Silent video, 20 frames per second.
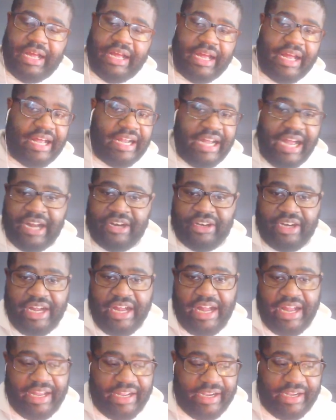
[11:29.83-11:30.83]

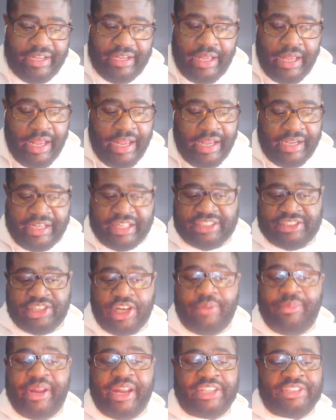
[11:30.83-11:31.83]
Can
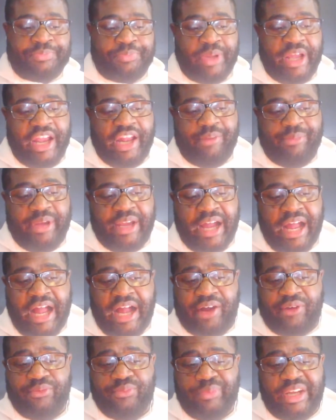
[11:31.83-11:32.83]
somebody explain to me
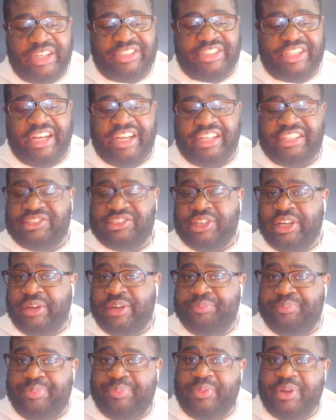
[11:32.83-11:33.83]
how Michigan is
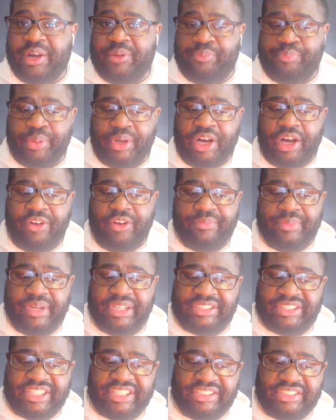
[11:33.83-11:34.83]
above
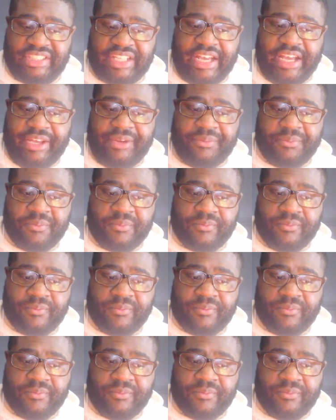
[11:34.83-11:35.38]
Michigan State